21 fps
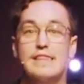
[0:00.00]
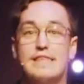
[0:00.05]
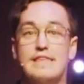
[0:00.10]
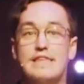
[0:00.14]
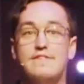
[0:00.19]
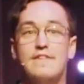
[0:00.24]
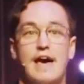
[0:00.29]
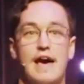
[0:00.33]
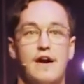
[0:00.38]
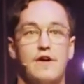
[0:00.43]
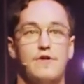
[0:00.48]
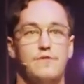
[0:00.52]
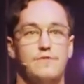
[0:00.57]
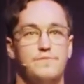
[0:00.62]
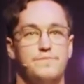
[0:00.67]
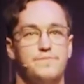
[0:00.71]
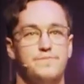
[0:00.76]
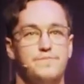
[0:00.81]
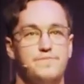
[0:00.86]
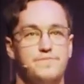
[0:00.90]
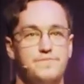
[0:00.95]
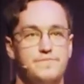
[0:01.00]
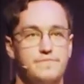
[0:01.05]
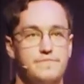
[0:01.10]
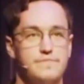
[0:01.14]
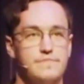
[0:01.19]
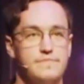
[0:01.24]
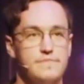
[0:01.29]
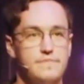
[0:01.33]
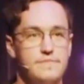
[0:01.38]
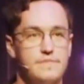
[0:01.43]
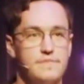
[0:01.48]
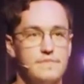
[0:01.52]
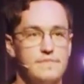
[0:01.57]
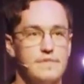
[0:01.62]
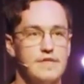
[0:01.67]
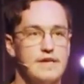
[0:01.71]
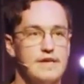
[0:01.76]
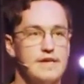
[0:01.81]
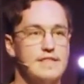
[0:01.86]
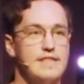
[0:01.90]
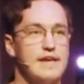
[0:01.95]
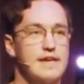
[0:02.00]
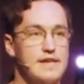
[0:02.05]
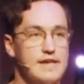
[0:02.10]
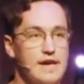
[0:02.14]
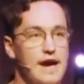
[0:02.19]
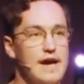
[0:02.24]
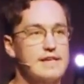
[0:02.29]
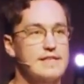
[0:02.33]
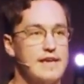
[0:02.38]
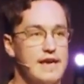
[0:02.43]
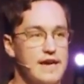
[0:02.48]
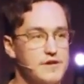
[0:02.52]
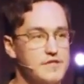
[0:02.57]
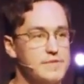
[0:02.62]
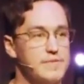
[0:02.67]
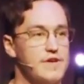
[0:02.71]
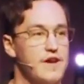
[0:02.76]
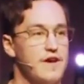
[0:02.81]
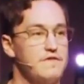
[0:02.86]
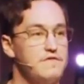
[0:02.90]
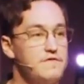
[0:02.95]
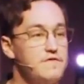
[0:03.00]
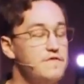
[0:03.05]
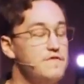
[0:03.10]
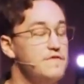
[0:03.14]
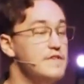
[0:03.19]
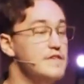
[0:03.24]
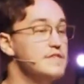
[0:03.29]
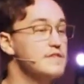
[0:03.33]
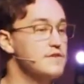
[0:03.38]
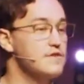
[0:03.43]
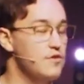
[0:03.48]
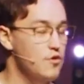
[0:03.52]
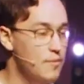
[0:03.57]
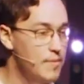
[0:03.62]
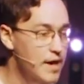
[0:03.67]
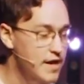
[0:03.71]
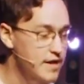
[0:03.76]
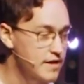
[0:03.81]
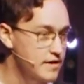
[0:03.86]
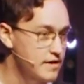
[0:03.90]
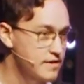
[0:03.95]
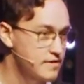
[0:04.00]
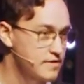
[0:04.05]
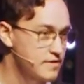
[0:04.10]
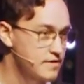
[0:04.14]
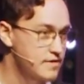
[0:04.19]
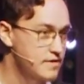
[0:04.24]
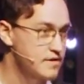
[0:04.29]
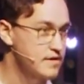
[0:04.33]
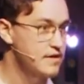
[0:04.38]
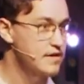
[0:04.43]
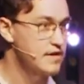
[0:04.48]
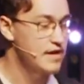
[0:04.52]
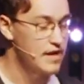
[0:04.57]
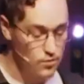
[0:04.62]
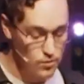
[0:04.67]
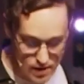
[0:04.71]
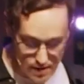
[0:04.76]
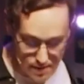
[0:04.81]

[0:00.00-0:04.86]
leave out that God cares about our physical body. And, what,